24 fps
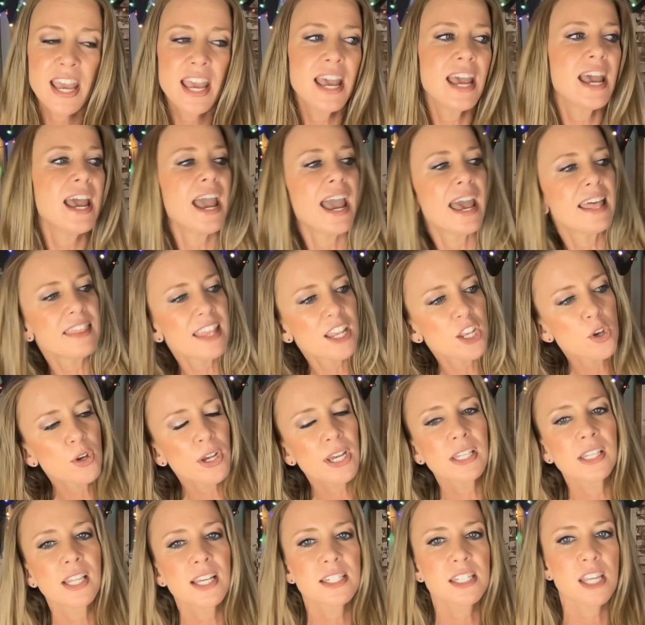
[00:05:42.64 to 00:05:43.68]
and then you
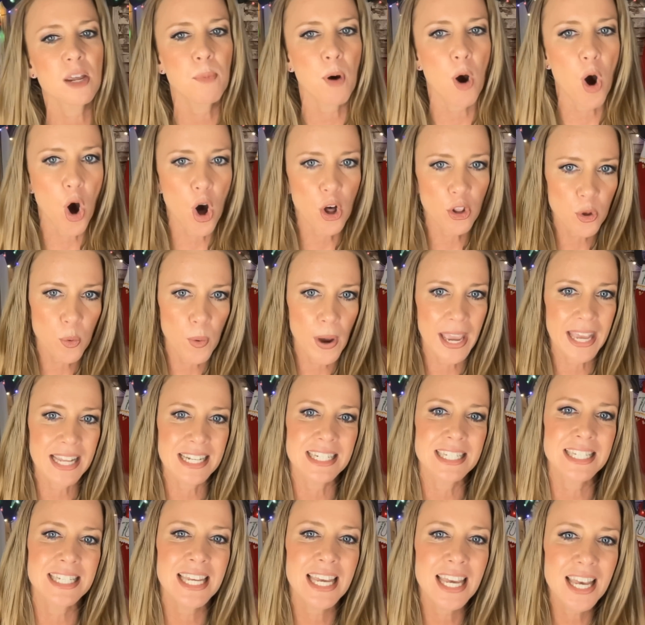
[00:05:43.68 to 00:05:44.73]
can list up all the way
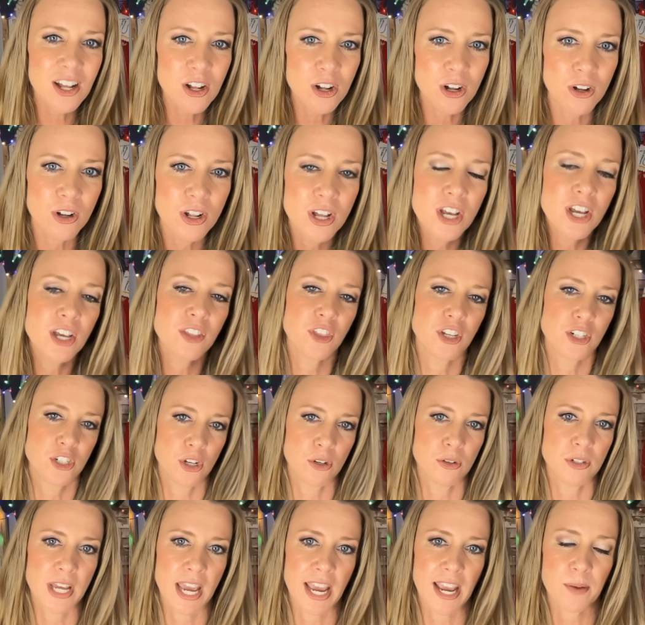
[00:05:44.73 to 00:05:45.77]
until the due
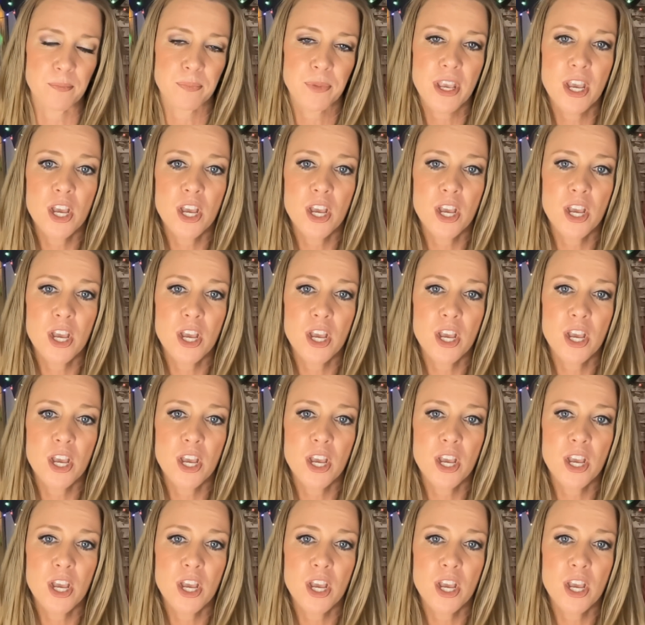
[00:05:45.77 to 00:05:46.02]
date.